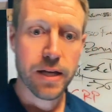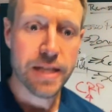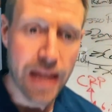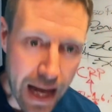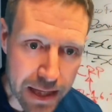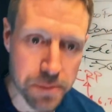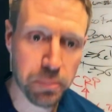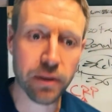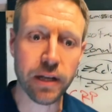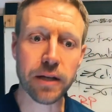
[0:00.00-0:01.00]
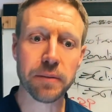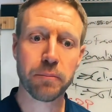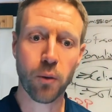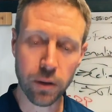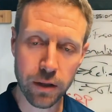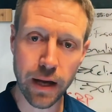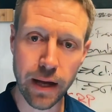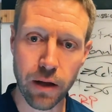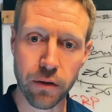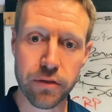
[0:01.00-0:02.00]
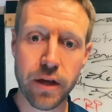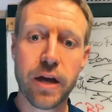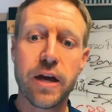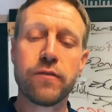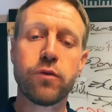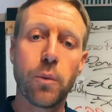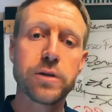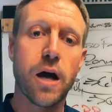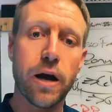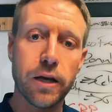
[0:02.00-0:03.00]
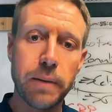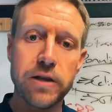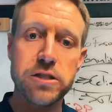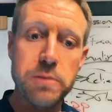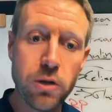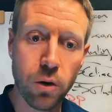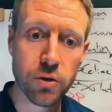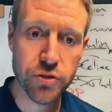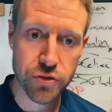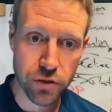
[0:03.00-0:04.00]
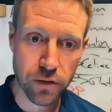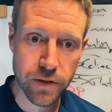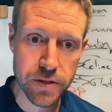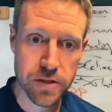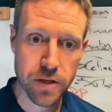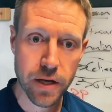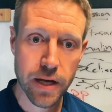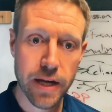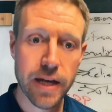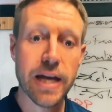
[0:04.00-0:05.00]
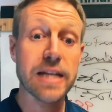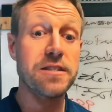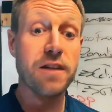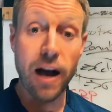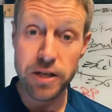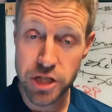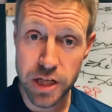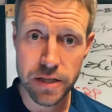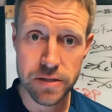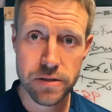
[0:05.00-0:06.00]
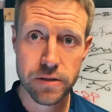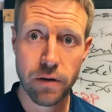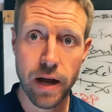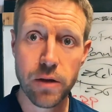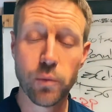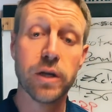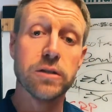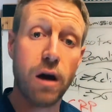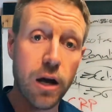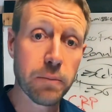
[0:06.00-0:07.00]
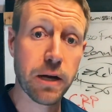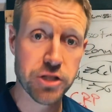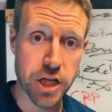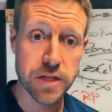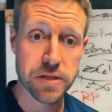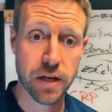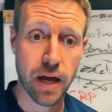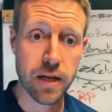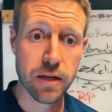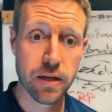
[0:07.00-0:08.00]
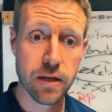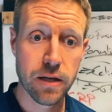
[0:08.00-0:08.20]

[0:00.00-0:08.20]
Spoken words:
Yes, Bree, poor gut health. If what we're talking about is a mucosal surface, it's not genes, right? We're going to talk about genes tonight.